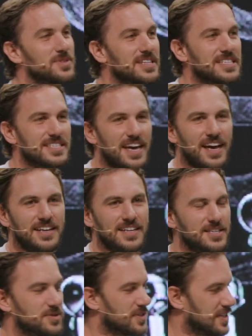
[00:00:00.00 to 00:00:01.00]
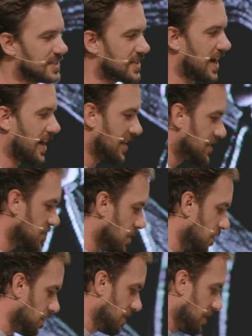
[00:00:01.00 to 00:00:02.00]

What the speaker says: really sad. It's really sad. And so